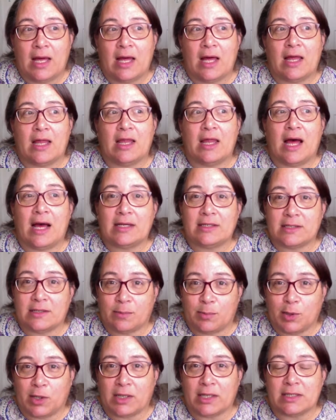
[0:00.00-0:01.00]
That's the
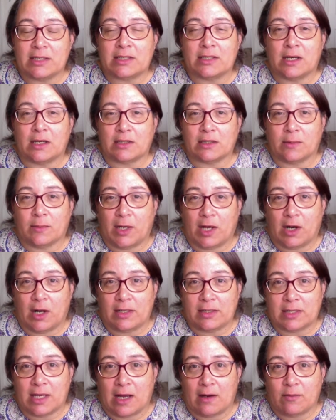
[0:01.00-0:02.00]
part that sucks about
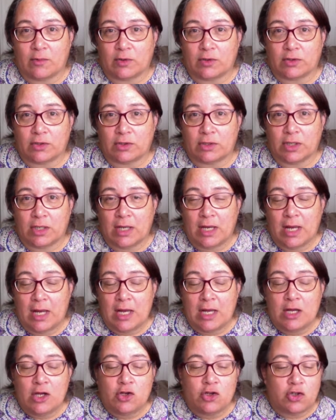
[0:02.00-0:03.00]
Alzheimer's.
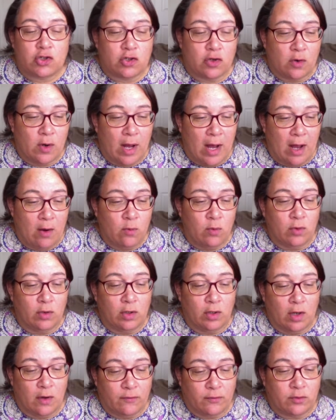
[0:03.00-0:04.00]
So I would
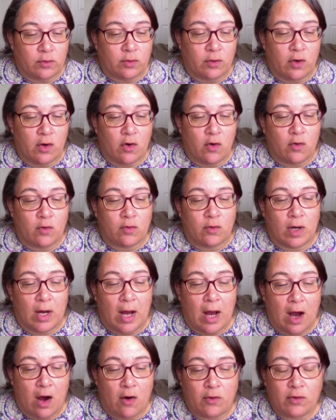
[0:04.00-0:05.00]
love to know
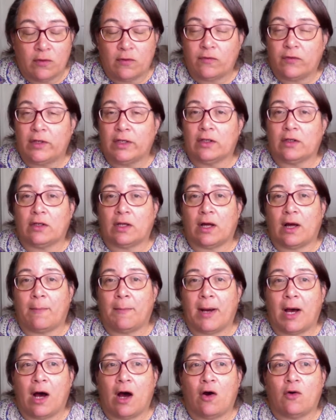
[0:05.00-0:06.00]
how you feel
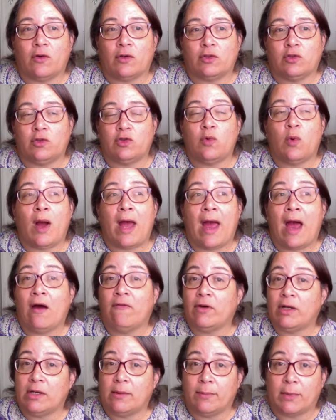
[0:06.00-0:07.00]
about, do you have
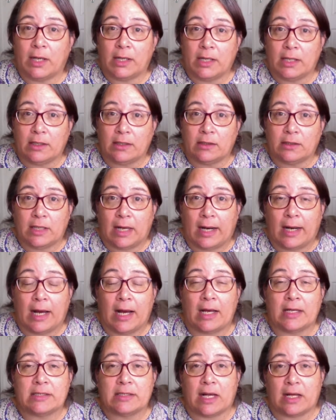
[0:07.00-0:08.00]
anybody that
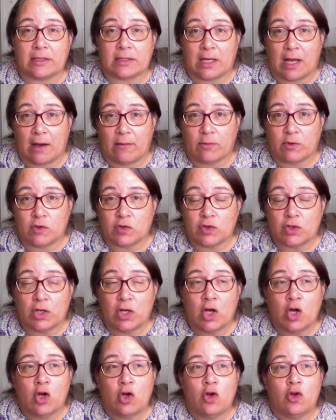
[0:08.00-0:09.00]
has Alzheimer's?
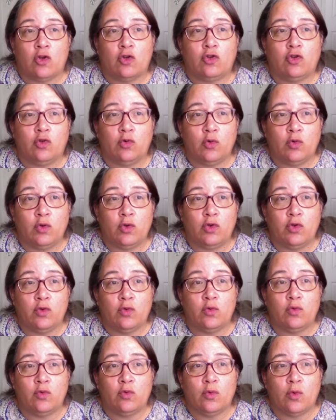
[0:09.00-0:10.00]
Do
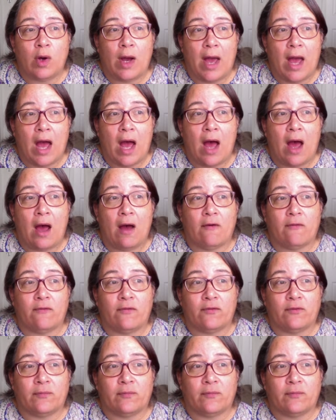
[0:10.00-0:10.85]
you have